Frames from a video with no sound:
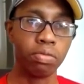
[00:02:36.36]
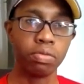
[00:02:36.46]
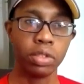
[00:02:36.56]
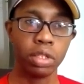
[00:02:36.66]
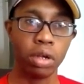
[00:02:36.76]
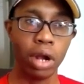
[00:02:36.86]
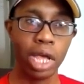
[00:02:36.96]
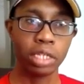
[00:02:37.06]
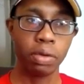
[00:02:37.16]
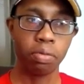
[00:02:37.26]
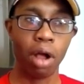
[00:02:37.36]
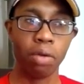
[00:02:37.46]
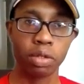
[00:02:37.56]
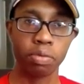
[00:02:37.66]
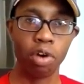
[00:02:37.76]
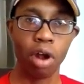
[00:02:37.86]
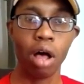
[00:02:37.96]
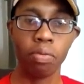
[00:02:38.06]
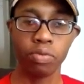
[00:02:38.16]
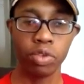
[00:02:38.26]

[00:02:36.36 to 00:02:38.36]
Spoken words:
there has to be a problem to prompt